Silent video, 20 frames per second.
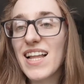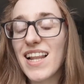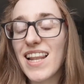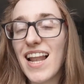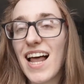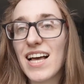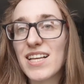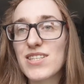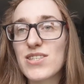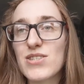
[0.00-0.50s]

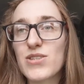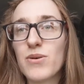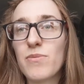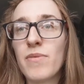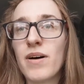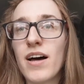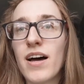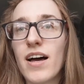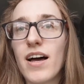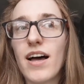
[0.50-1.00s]
Last
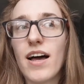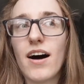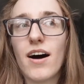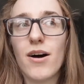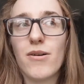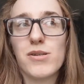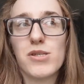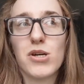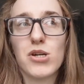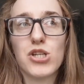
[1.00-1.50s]
summer,
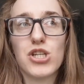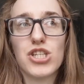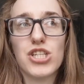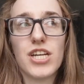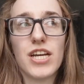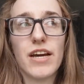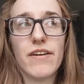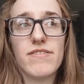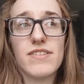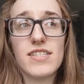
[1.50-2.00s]
I was on
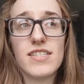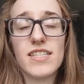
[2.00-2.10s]
shift,